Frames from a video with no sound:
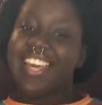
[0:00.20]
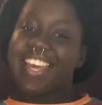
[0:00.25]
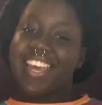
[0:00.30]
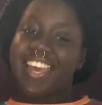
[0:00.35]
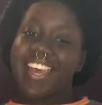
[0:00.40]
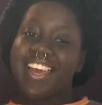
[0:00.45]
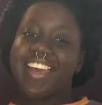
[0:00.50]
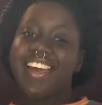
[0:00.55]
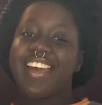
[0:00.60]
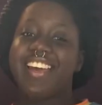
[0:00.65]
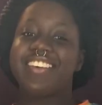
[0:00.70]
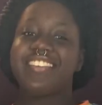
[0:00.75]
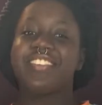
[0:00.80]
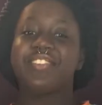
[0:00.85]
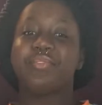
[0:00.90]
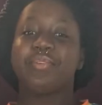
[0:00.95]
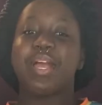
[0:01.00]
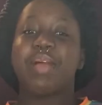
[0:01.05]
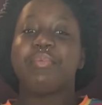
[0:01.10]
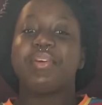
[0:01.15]
Hey guys, it's
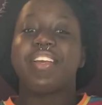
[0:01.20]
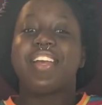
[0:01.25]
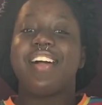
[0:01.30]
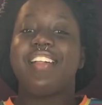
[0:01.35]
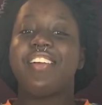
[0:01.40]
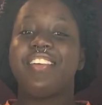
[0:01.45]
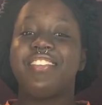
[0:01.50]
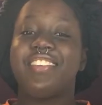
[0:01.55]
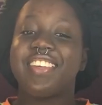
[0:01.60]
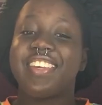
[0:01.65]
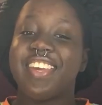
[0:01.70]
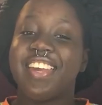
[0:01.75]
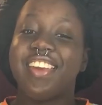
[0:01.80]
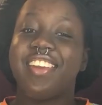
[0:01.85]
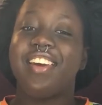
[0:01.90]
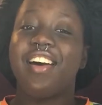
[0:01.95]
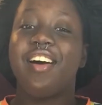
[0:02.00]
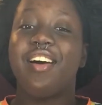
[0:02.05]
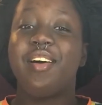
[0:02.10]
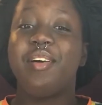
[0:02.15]
Rabbit Colors again.
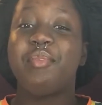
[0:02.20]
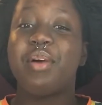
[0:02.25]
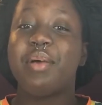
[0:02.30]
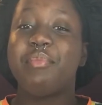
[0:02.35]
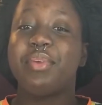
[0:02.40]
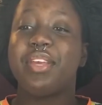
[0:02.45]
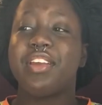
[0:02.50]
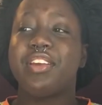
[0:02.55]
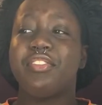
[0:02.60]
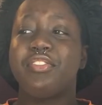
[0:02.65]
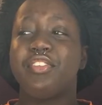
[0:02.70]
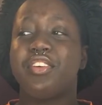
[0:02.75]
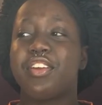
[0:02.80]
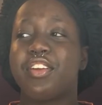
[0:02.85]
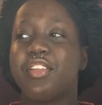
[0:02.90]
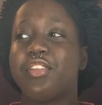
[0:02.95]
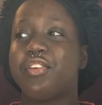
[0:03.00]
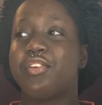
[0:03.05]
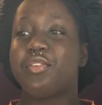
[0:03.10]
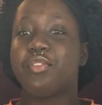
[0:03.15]
I'm here for
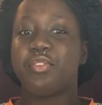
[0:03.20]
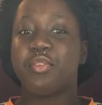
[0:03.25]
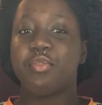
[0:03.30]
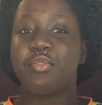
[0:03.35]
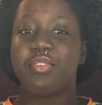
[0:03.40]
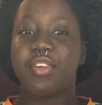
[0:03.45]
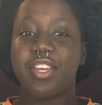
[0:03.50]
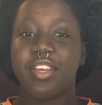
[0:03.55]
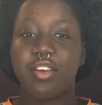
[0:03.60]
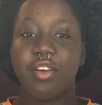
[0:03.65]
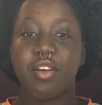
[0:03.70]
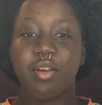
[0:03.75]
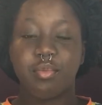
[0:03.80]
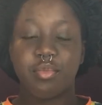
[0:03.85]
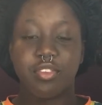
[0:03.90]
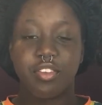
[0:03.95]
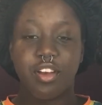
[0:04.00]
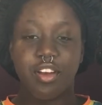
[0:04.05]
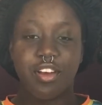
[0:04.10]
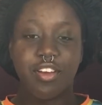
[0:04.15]
another YouTube video. I'm
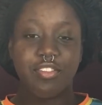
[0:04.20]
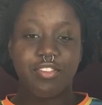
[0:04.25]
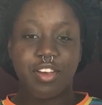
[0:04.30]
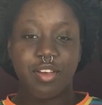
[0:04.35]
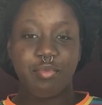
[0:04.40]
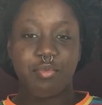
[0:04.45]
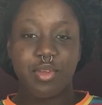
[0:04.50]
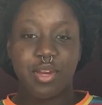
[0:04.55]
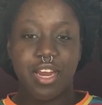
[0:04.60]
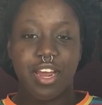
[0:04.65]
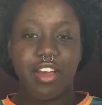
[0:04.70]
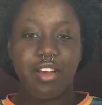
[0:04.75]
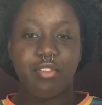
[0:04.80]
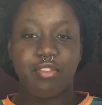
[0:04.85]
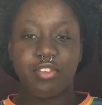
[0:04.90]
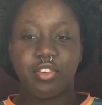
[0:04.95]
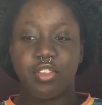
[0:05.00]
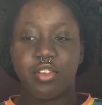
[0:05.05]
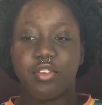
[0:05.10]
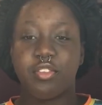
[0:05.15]
sorry if I've been out
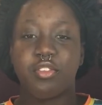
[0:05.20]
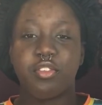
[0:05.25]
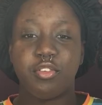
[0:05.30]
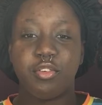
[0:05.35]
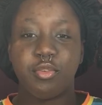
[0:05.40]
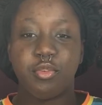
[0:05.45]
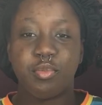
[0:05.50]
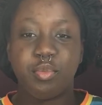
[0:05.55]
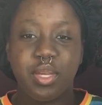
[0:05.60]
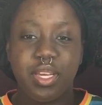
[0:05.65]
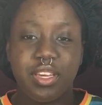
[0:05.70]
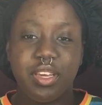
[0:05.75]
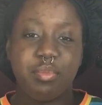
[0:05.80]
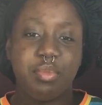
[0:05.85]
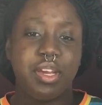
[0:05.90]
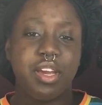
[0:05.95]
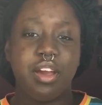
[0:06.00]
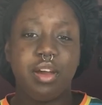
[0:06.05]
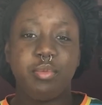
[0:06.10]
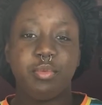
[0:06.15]
for those of you who've been
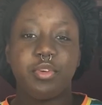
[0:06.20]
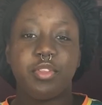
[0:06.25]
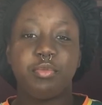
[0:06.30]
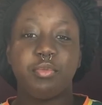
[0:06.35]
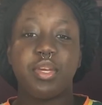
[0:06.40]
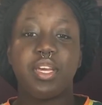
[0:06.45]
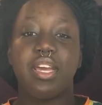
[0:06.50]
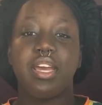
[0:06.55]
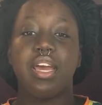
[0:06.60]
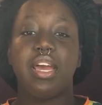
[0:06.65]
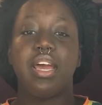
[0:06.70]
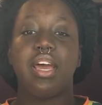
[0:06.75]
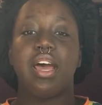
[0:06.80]
keeping up with me.